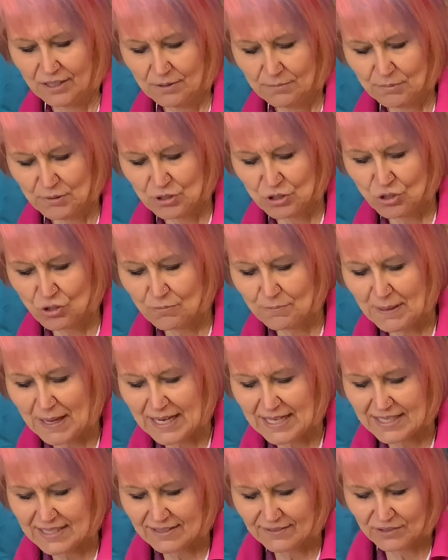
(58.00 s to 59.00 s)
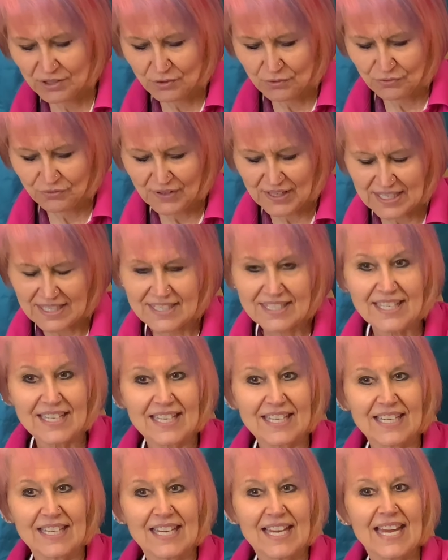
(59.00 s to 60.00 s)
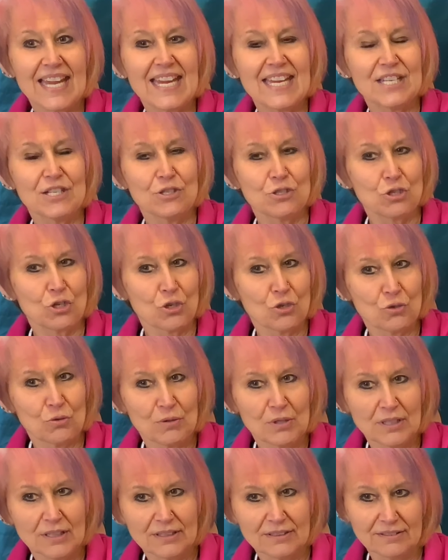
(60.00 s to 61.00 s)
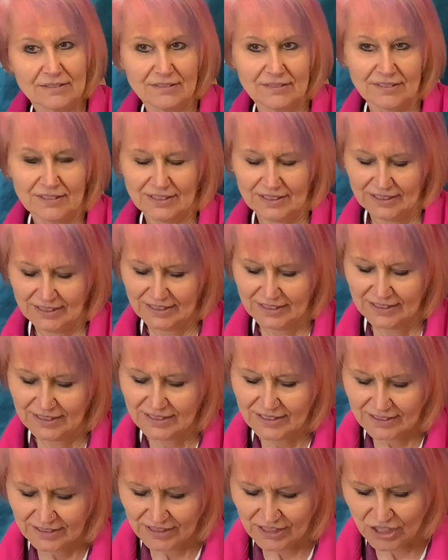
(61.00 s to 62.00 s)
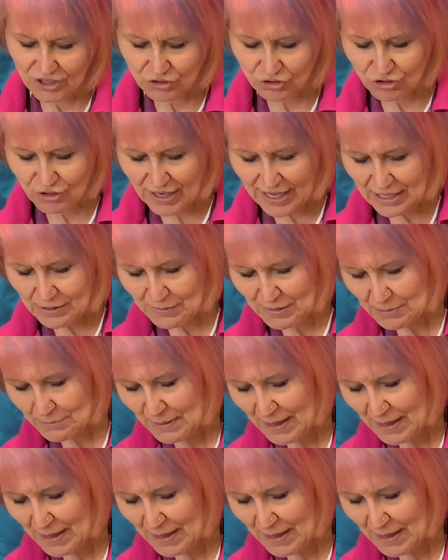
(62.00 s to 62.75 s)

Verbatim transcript: put your paint, your feet into a tray with